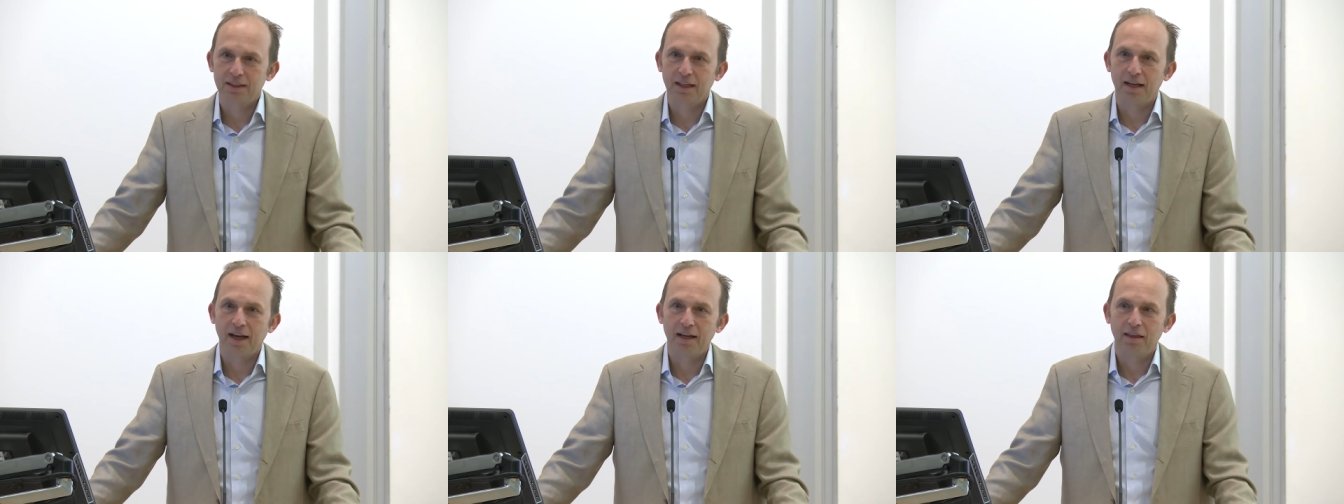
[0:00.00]

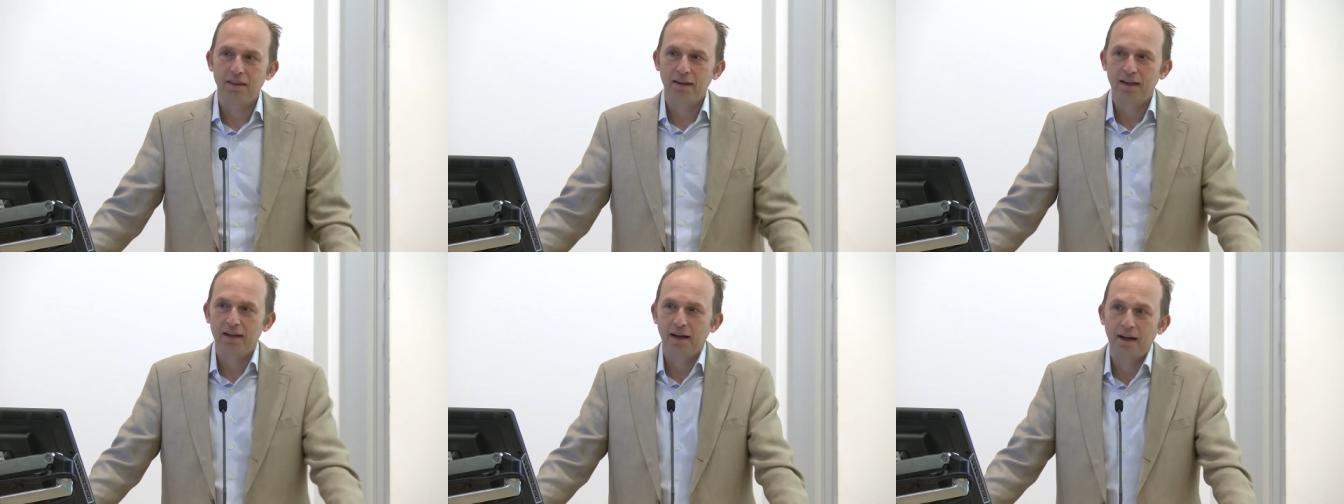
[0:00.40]
And I
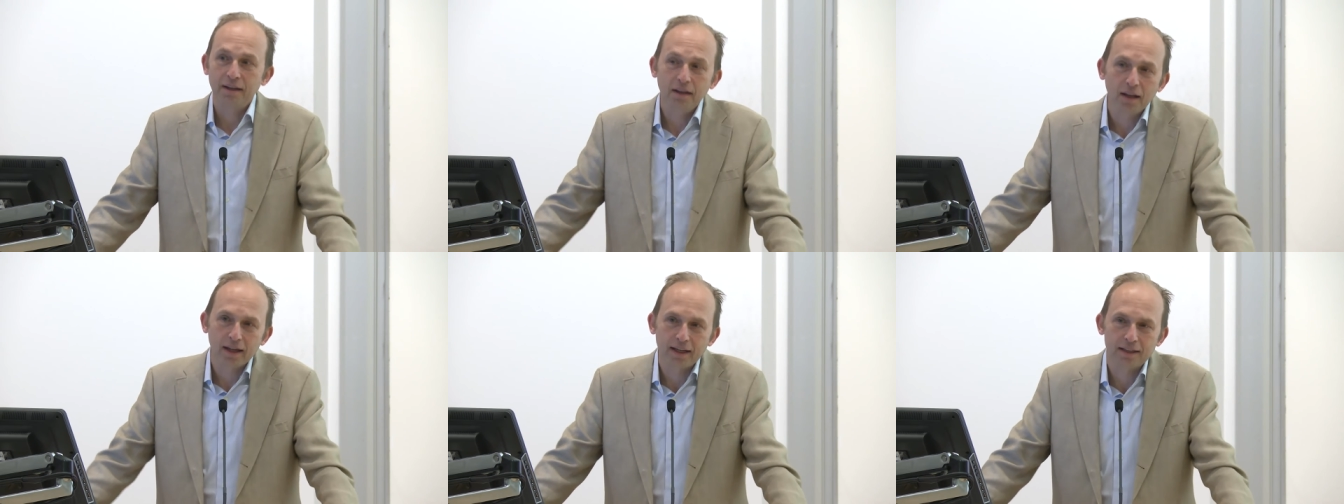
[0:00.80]
think,
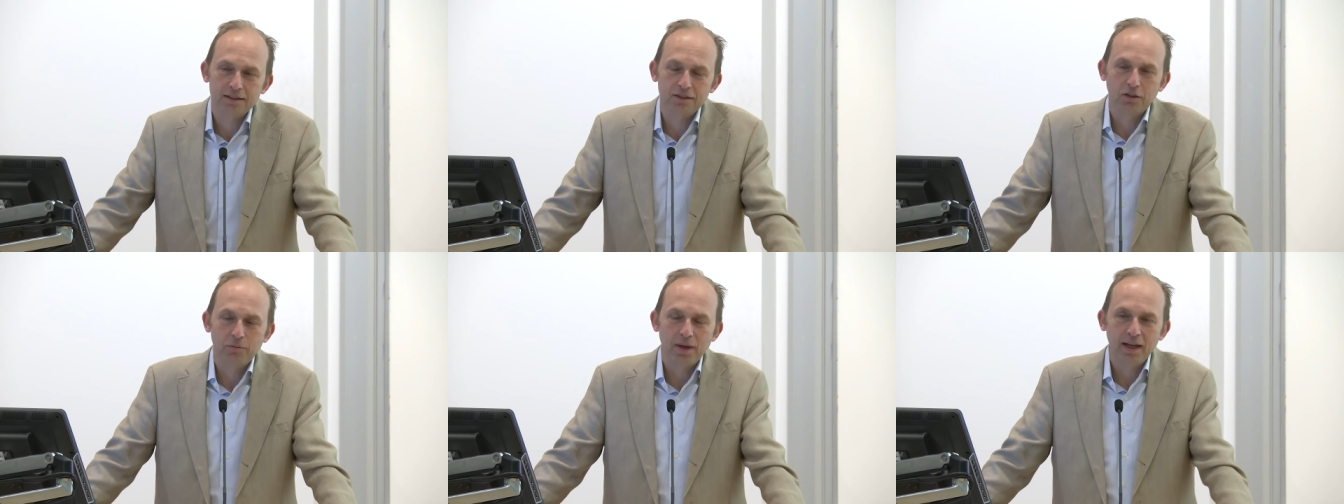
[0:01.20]
unlike
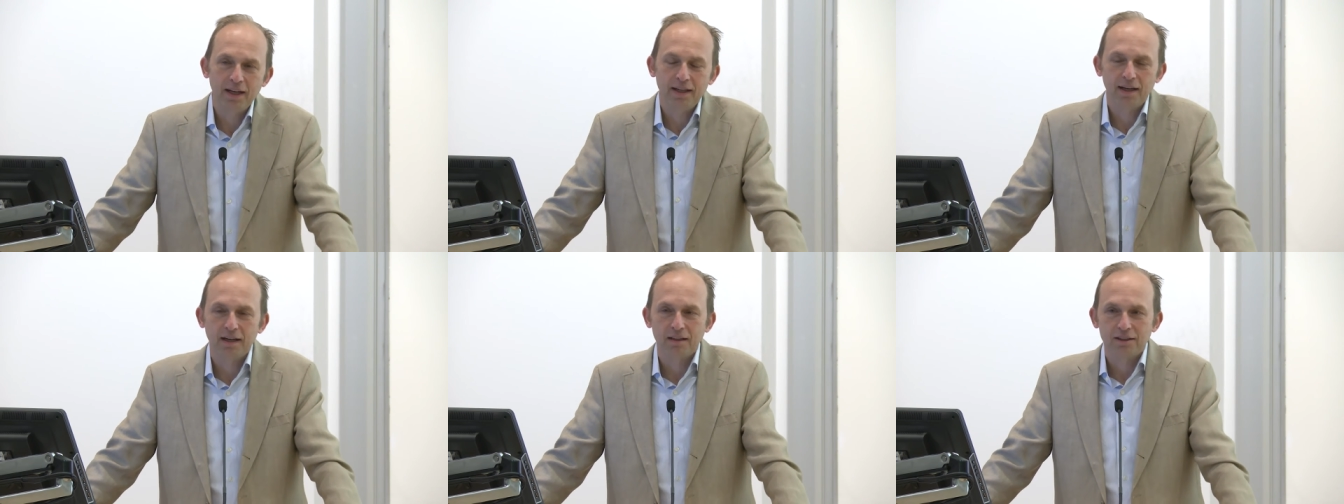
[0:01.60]
so many
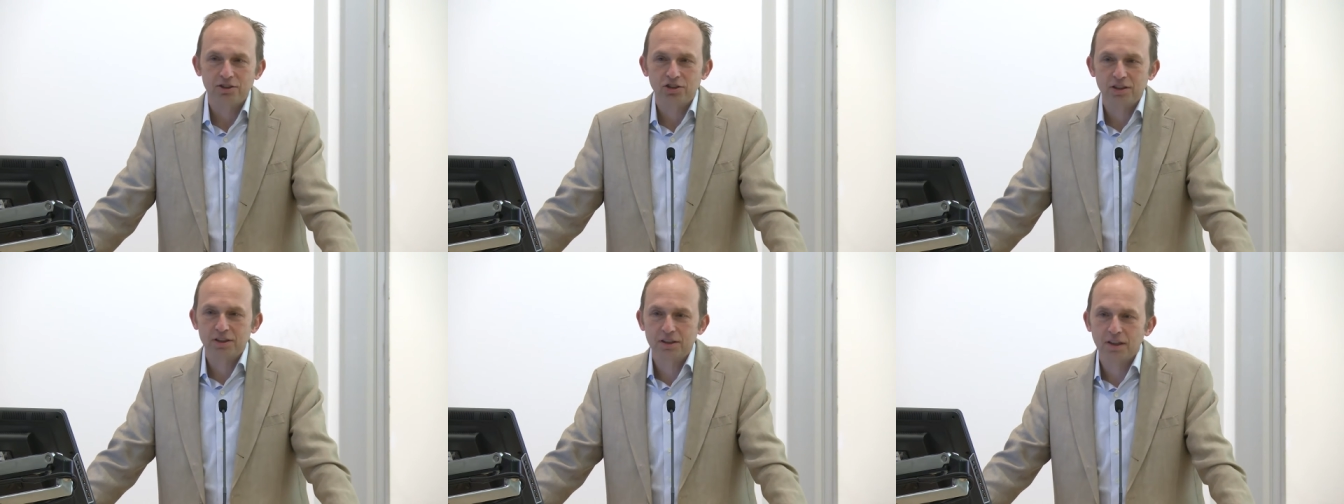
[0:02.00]

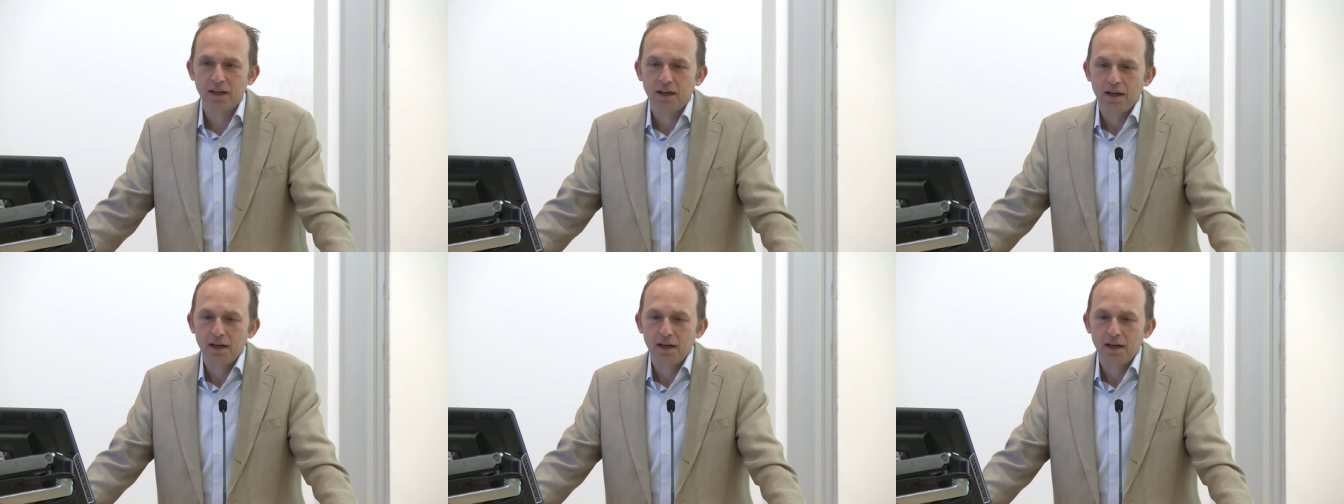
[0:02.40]
colleges,